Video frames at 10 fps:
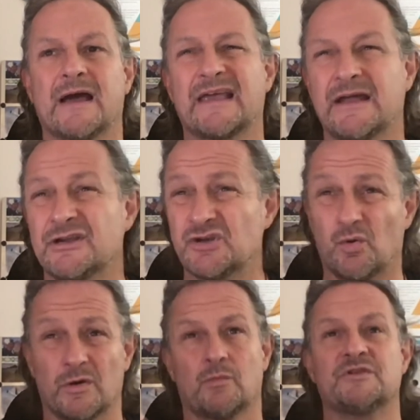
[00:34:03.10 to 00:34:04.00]
kind of don't
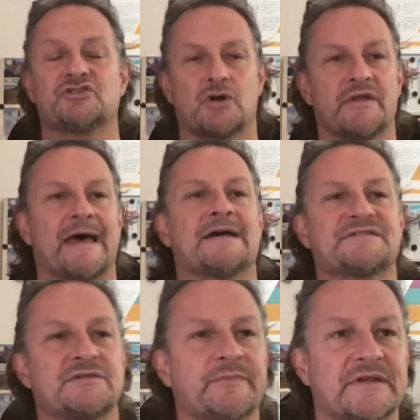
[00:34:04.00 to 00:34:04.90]
want to withdraw that as
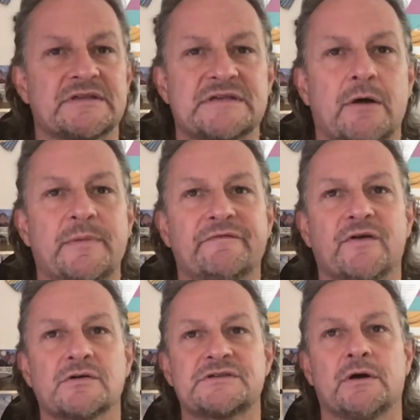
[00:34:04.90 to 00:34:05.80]
something that's helping
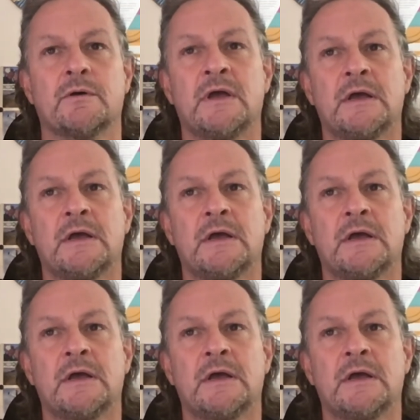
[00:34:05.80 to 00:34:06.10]
folks. So